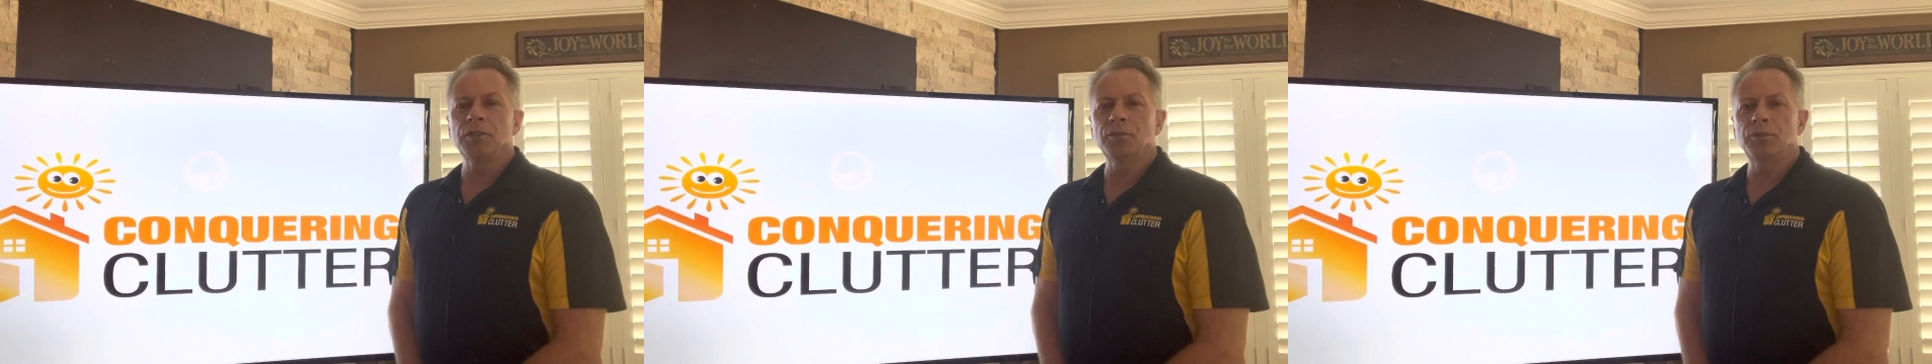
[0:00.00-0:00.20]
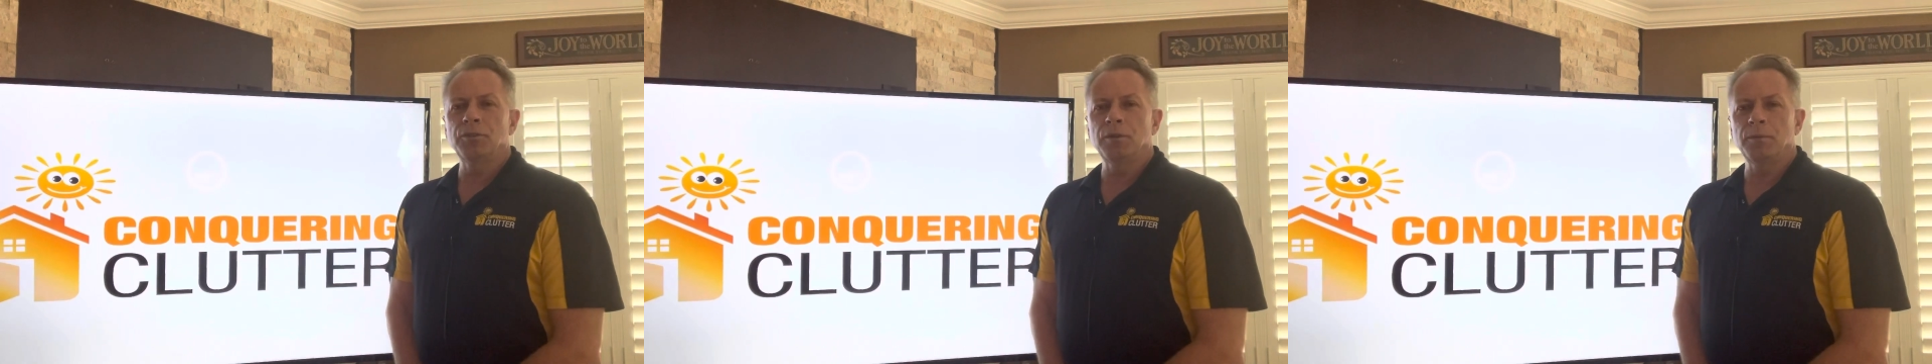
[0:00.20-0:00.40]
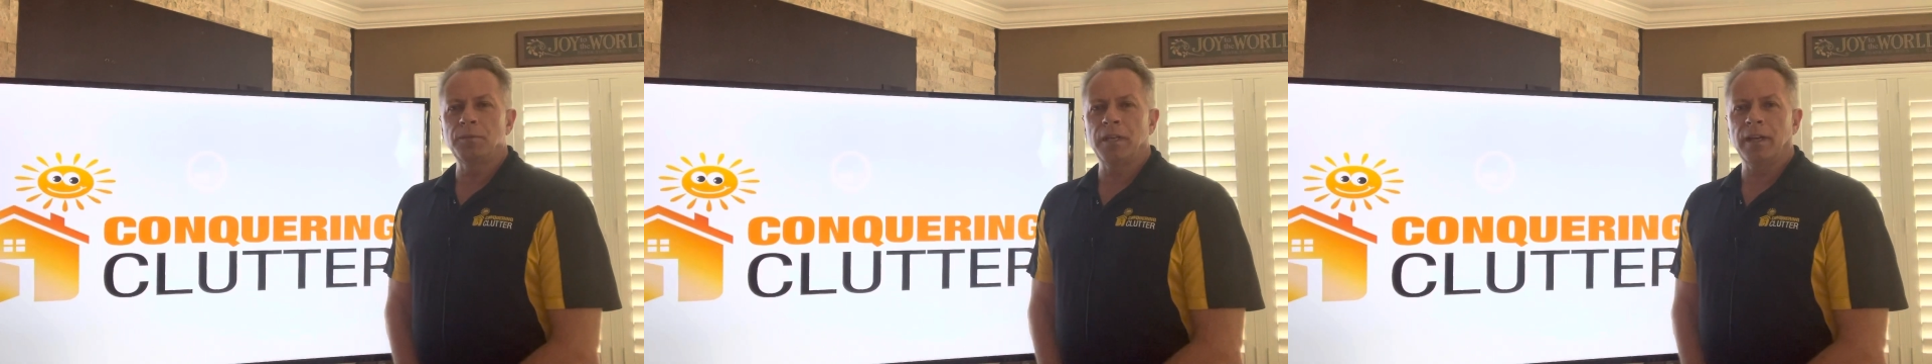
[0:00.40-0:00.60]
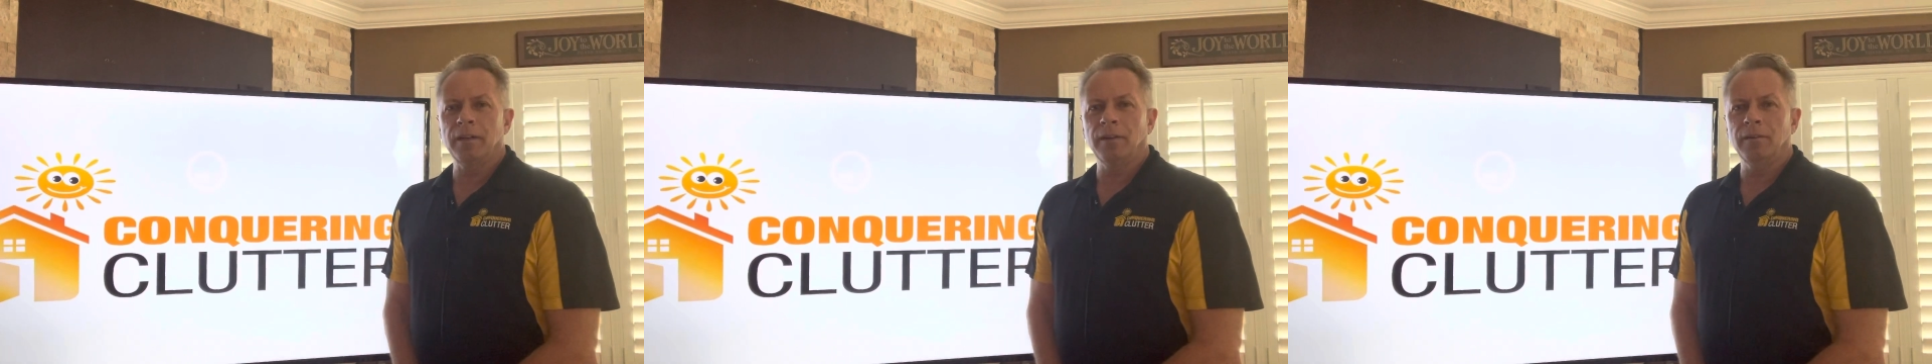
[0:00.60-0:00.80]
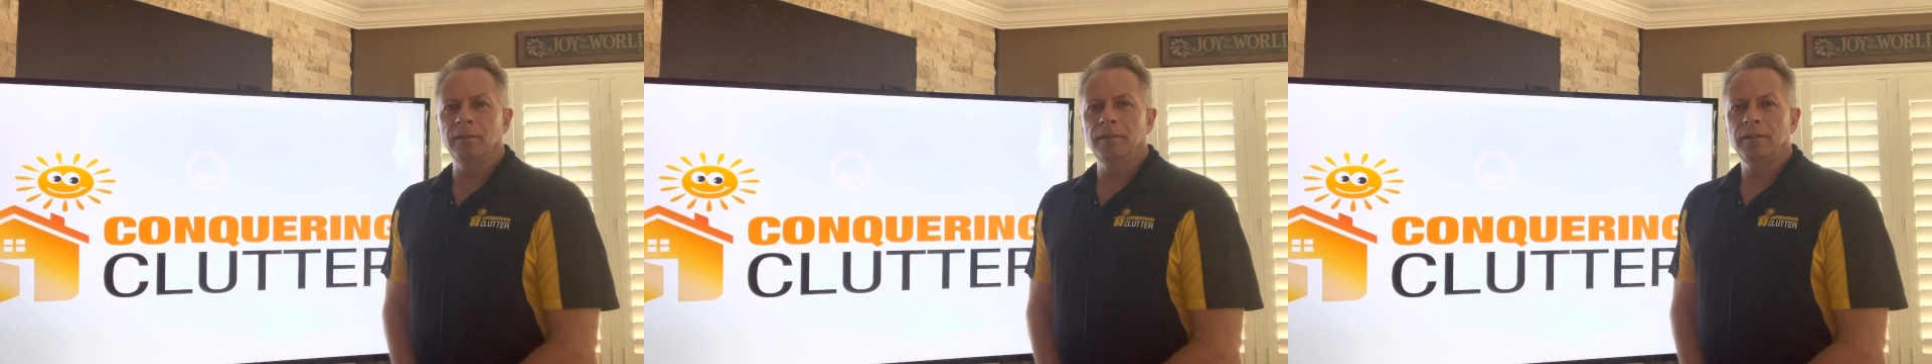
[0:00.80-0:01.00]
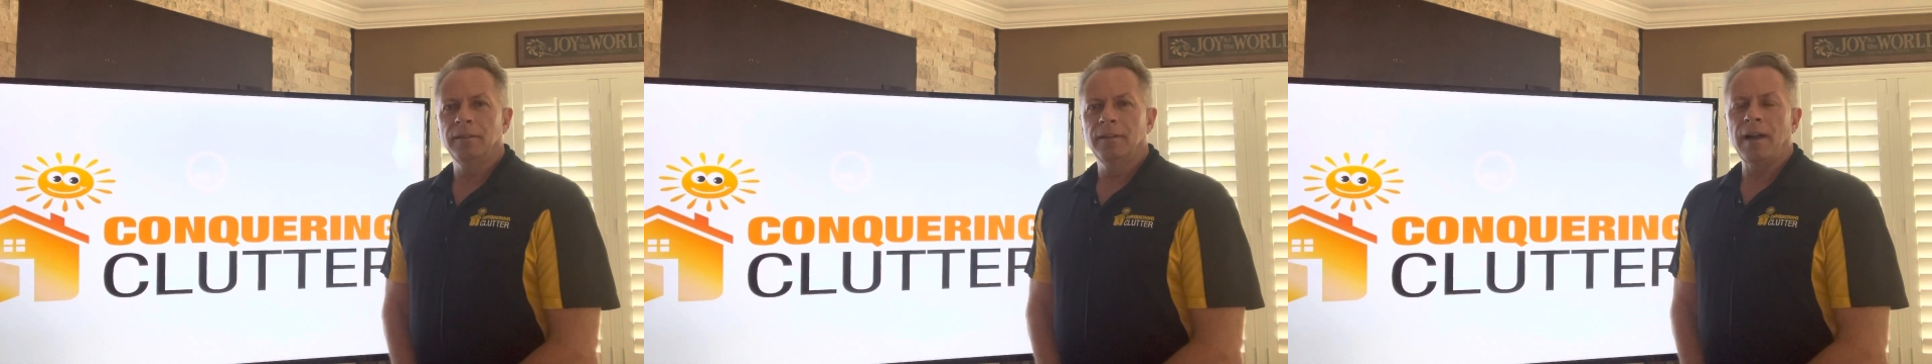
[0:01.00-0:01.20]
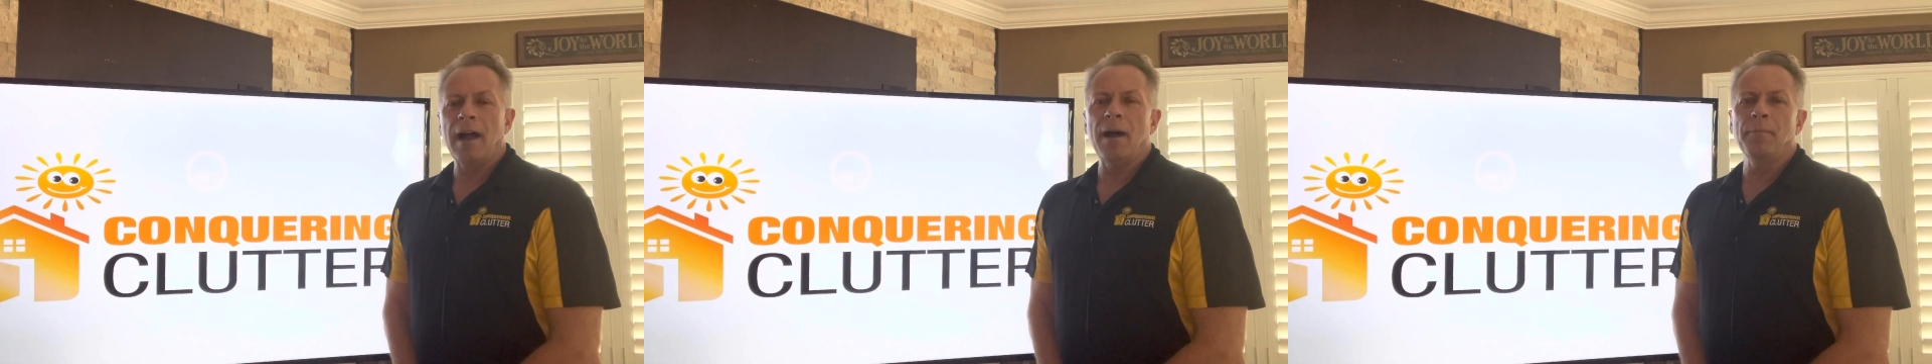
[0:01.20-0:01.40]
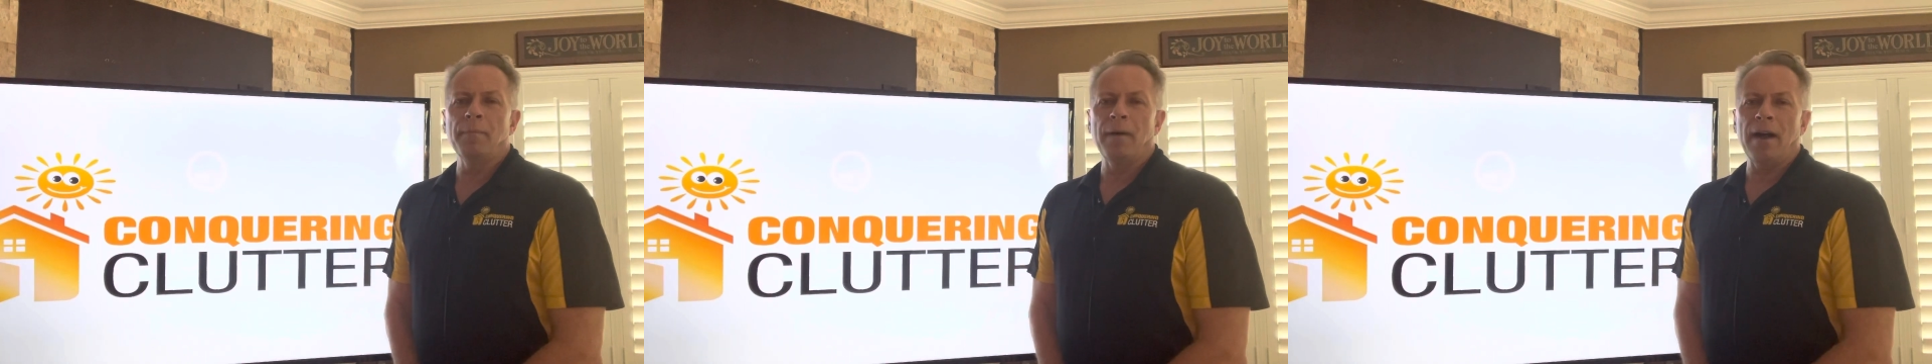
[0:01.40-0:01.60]
YouTube channel.
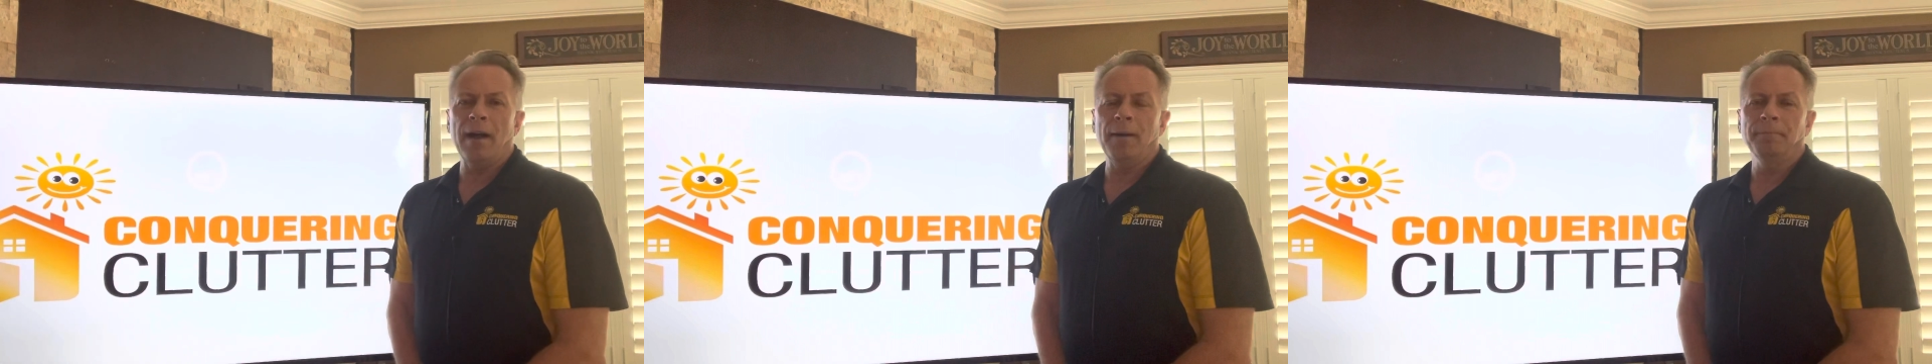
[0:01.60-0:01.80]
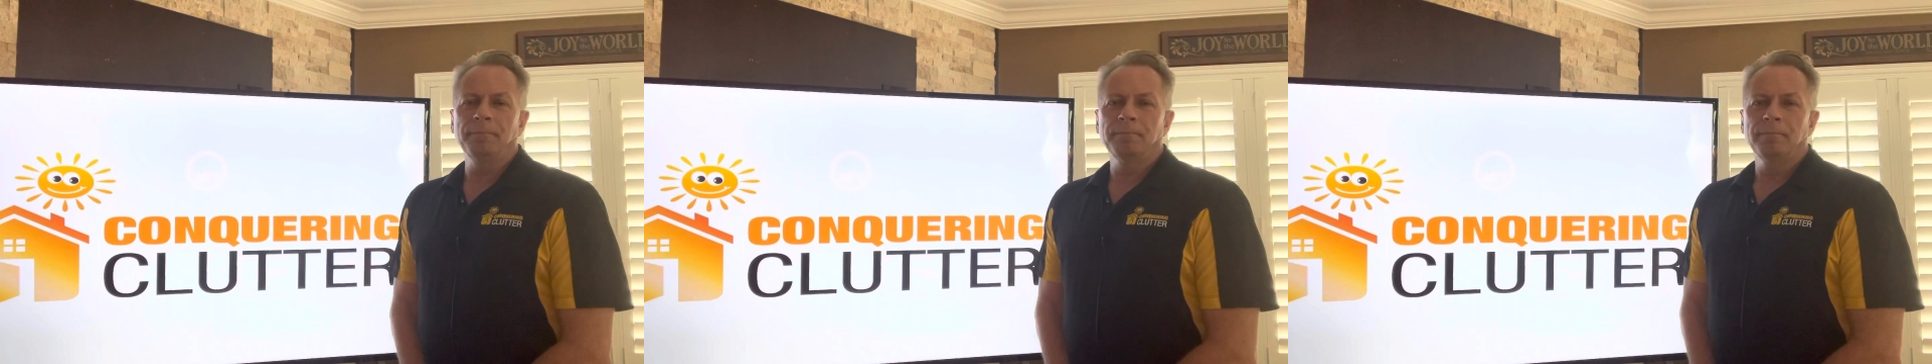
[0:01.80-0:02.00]
I'm Bob.